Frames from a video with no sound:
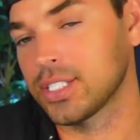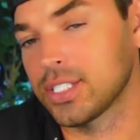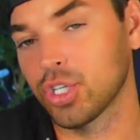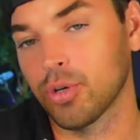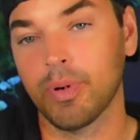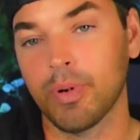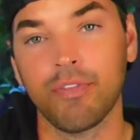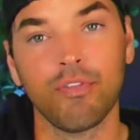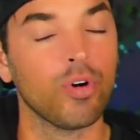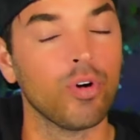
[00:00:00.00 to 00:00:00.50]
So
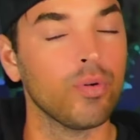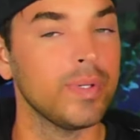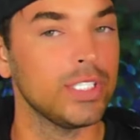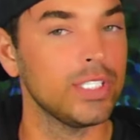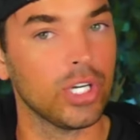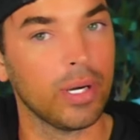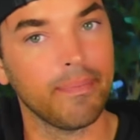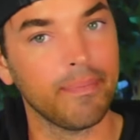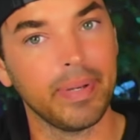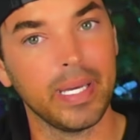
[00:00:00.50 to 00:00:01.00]
before we
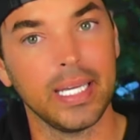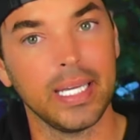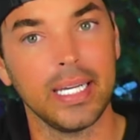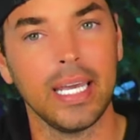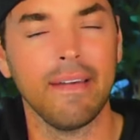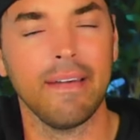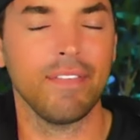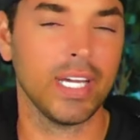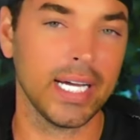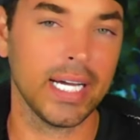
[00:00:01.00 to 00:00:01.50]
jump in,
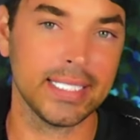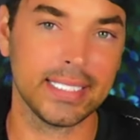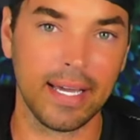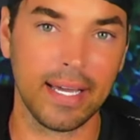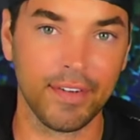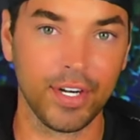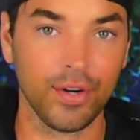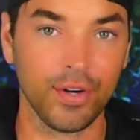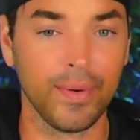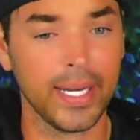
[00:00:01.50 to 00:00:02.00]
if you guys
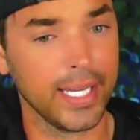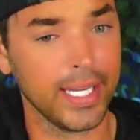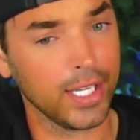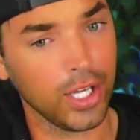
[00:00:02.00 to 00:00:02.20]
haven't already,